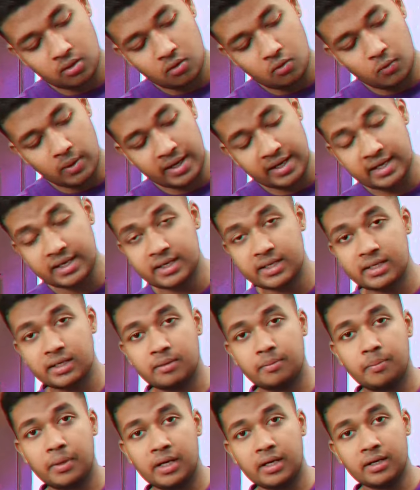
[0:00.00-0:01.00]
white
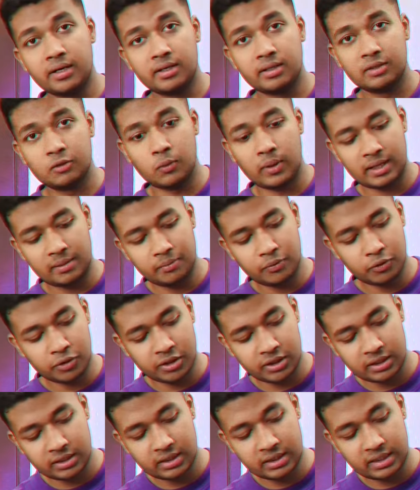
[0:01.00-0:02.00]
part, the white
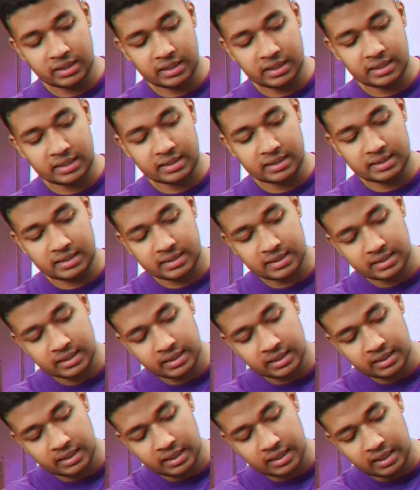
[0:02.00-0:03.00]
portion, is
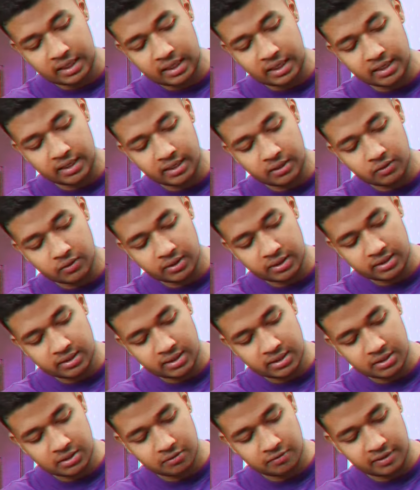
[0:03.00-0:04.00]
cut out in
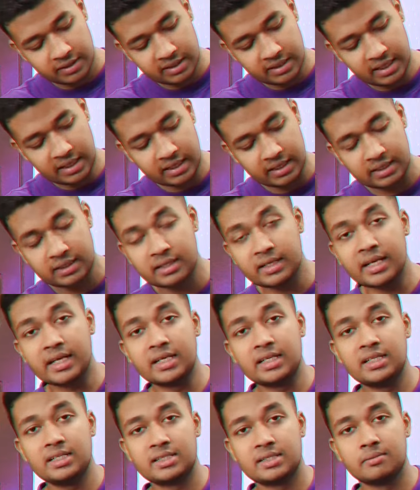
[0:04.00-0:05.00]
such a way that the
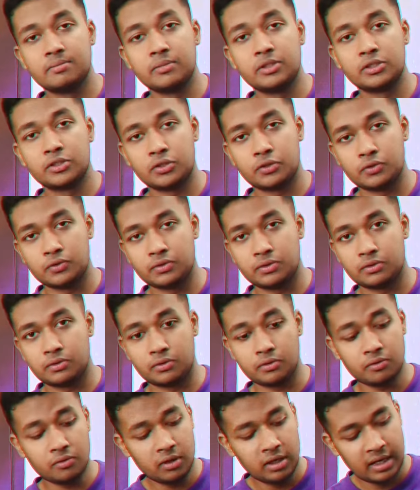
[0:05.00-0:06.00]
Nike symbol shows
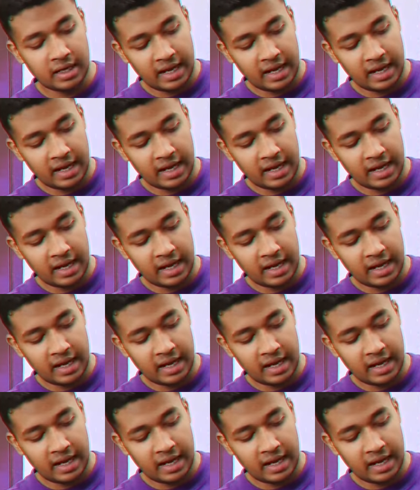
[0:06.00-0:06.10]
through,